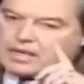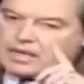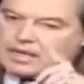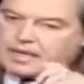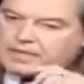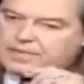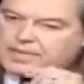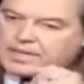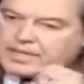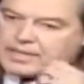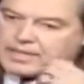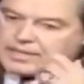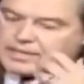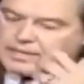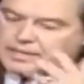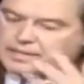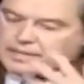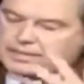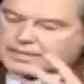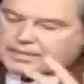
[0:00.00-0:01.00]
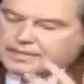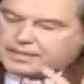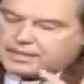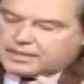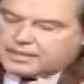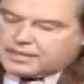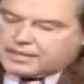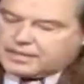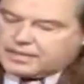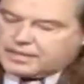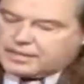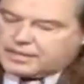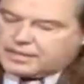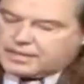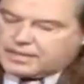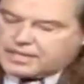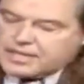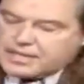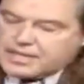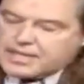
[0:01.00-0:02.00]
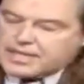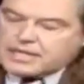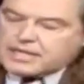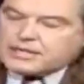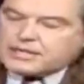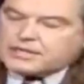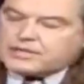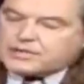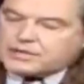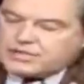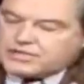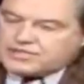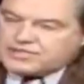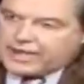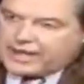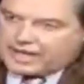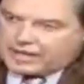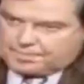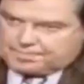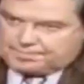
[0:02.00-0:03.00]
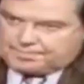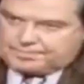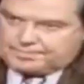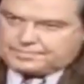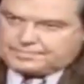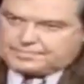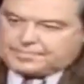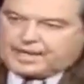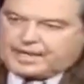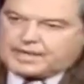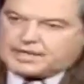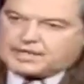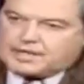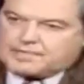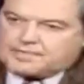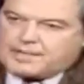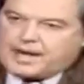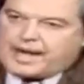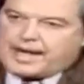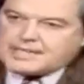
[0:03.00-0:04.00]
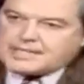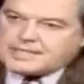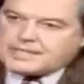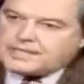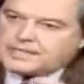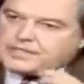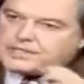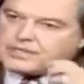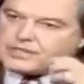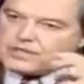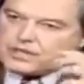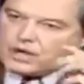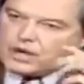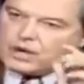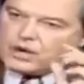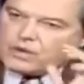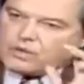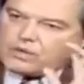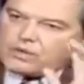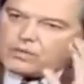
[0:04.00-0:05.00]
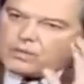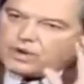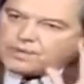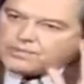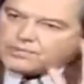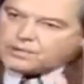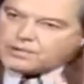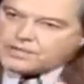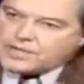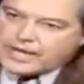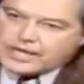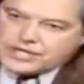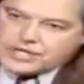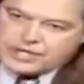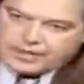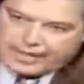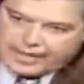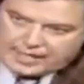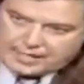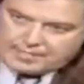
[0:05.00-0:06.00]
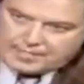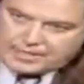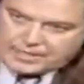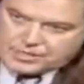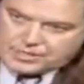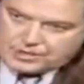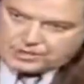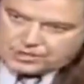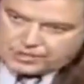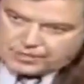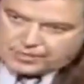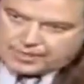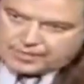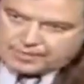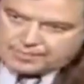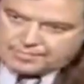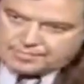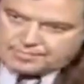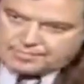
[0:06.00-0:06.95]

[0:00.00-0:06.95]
In the need to develop a capacity to know what potential enemies are doing,